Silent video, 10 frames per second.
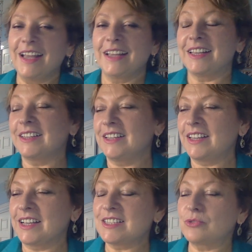Then the
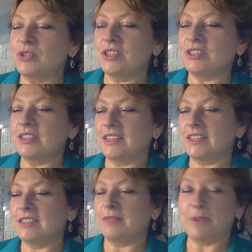next question
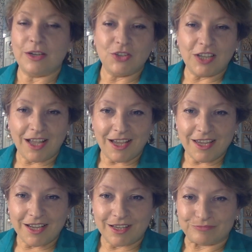is about
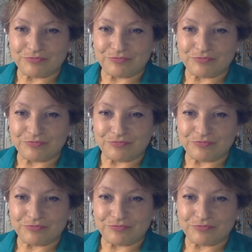Gaia.